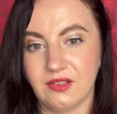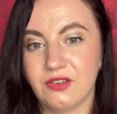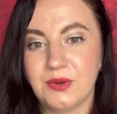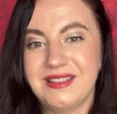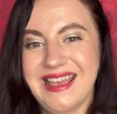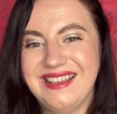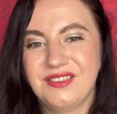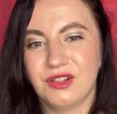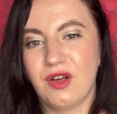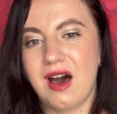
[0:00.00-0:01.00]
And so it
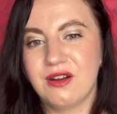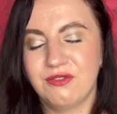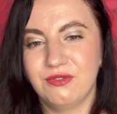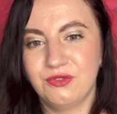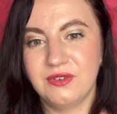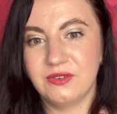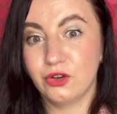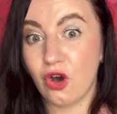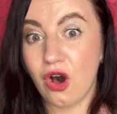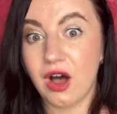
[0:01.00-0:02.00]
takes a lot of
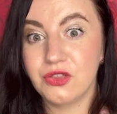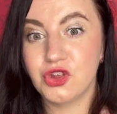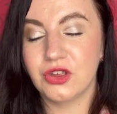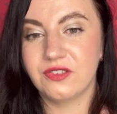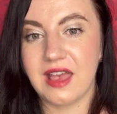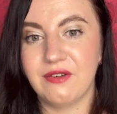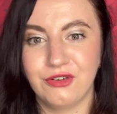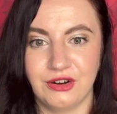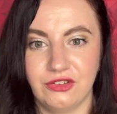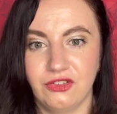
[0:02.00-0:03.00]
conscious
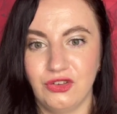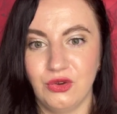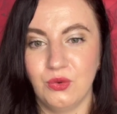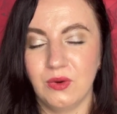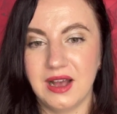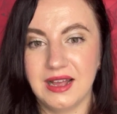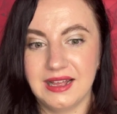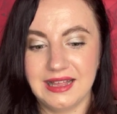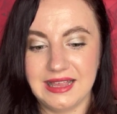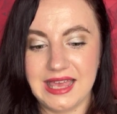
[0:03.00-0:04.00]
effort to
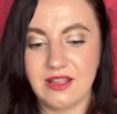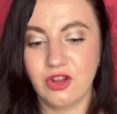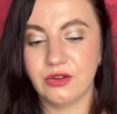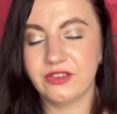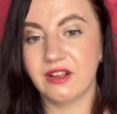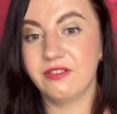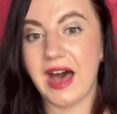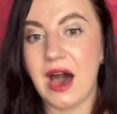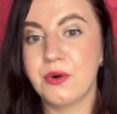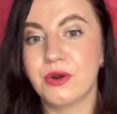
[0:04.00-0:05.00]
get
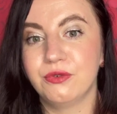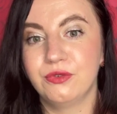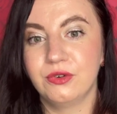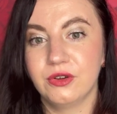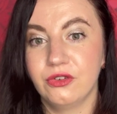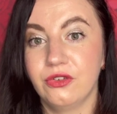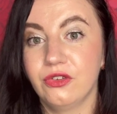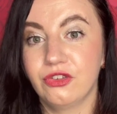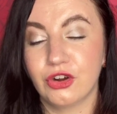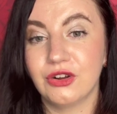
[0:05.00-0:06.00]
yourself out of
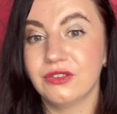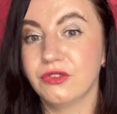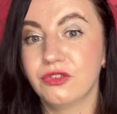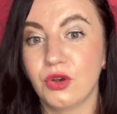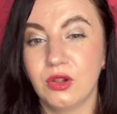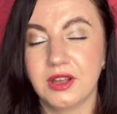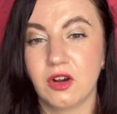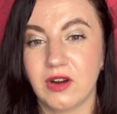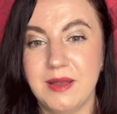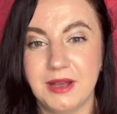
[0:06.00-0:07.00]
certain soul
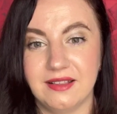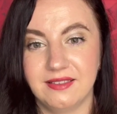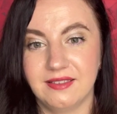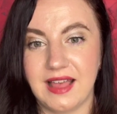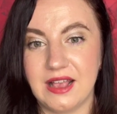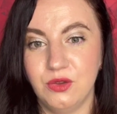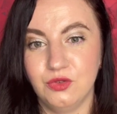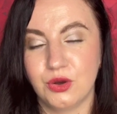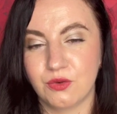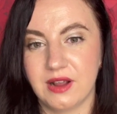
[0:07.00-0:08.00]
agreements that
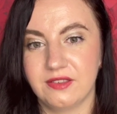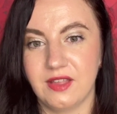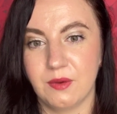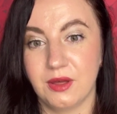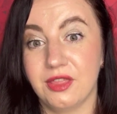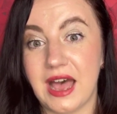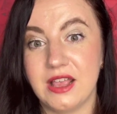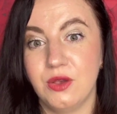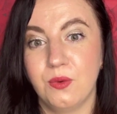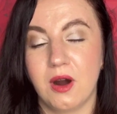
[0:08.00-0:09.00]
you don't resonate with,
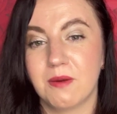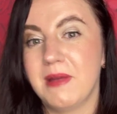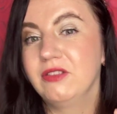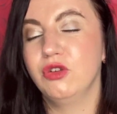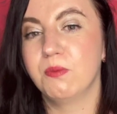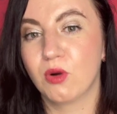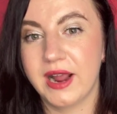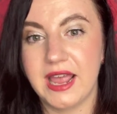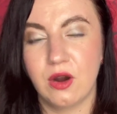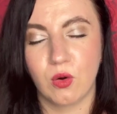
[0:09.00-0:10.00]
that you are meant to
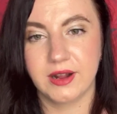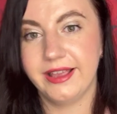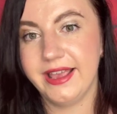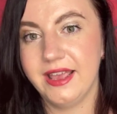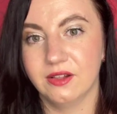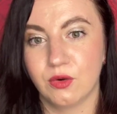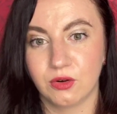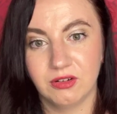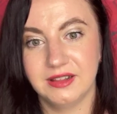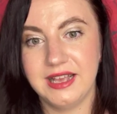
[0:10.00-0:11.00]
break or heal
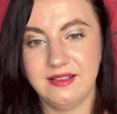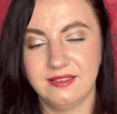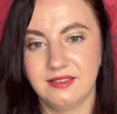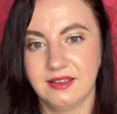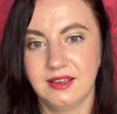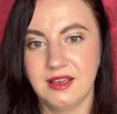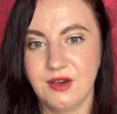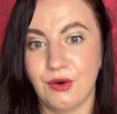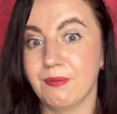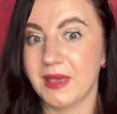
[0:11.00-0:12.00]
or release
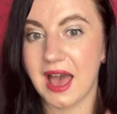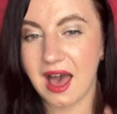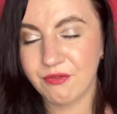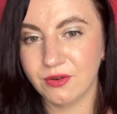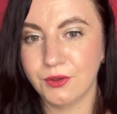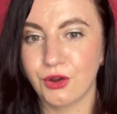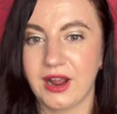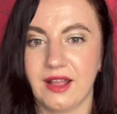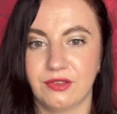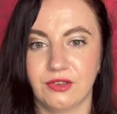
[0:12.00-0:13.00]
on behalf of
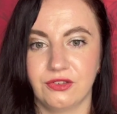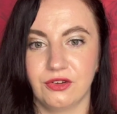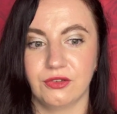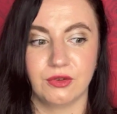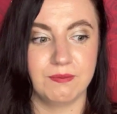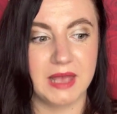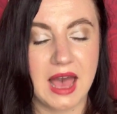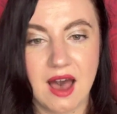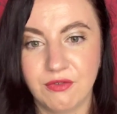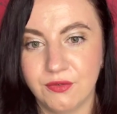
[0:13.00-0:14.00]
your ancestors, on
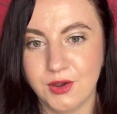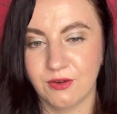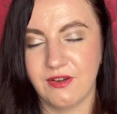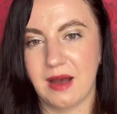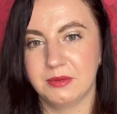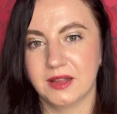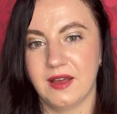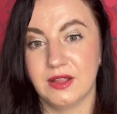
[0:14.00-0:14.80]
behalf of your family